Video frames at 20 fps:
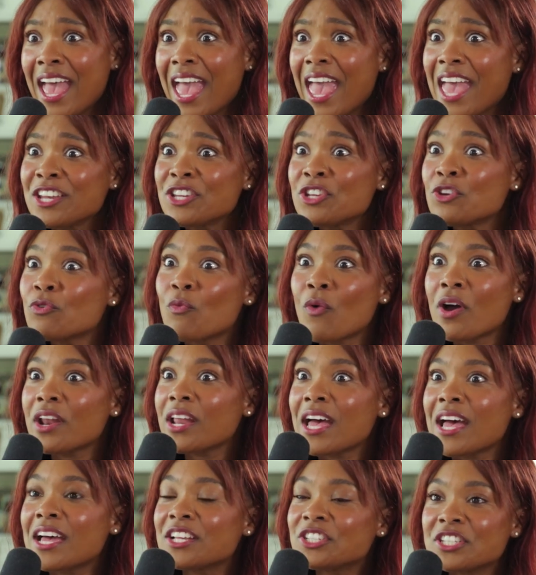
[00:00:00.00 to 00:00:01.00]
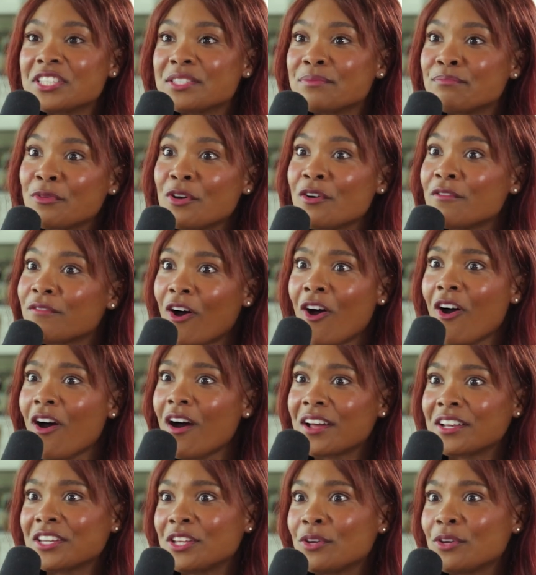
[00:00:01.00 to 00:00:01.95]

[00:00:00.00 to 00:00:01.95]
And you want to just move on.